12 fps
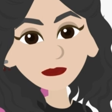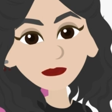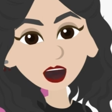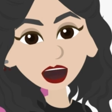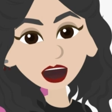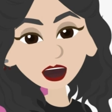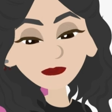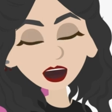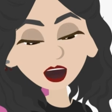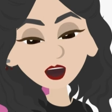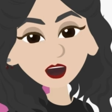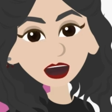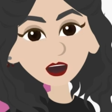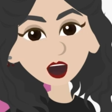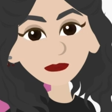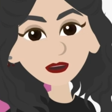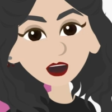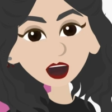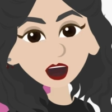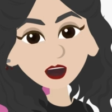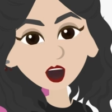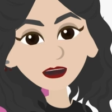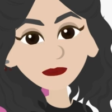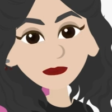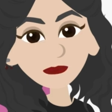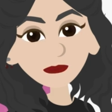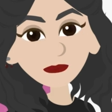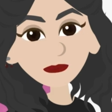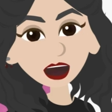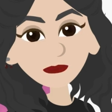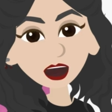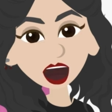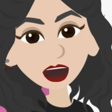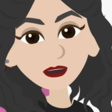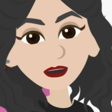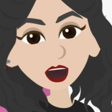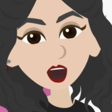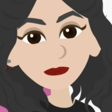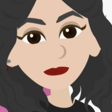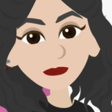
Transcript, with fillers: and let us know what you would like to learn about. Thanks for watching!